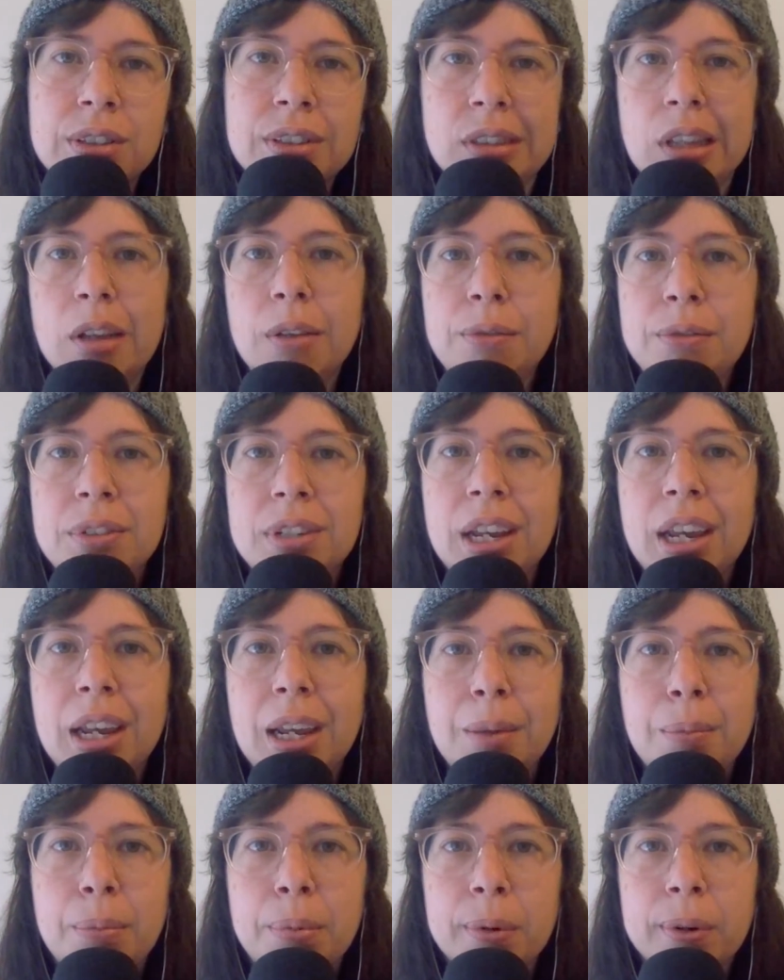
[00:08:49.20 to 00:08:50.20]

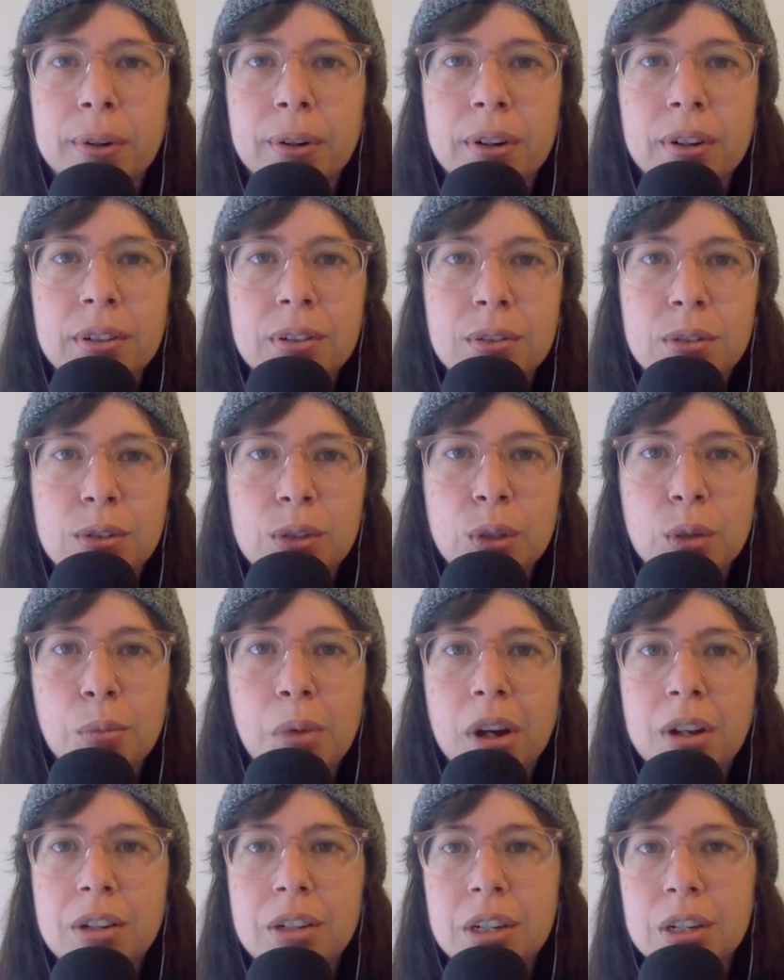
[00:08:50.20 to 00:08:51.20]
self-tape or
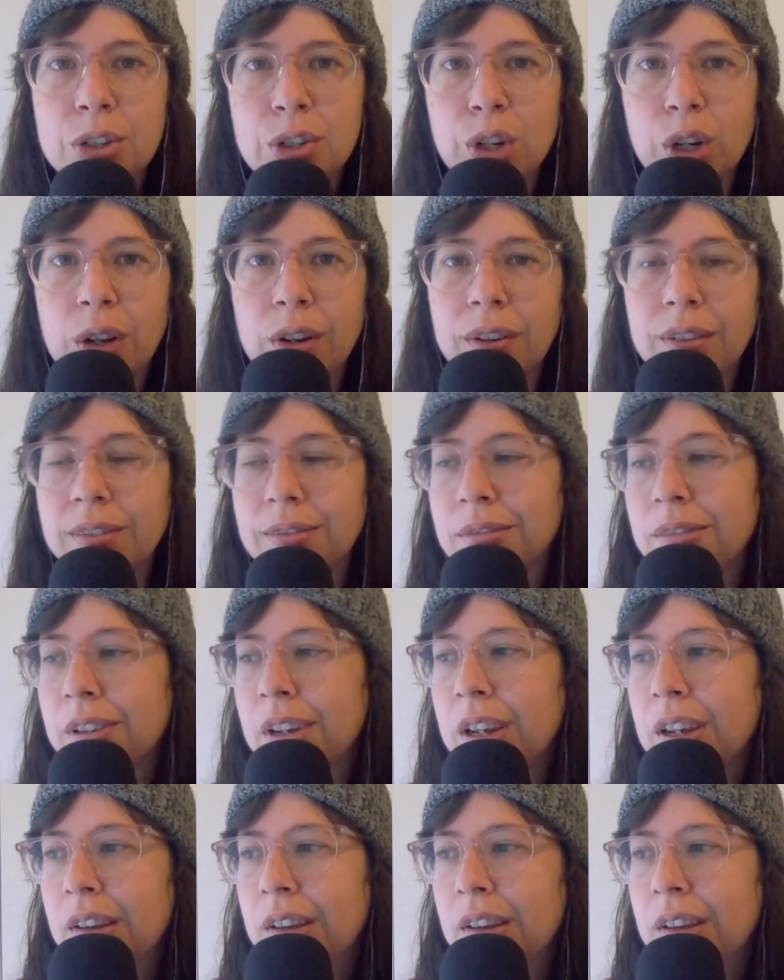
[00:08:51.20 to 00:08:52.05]
Zoom audition,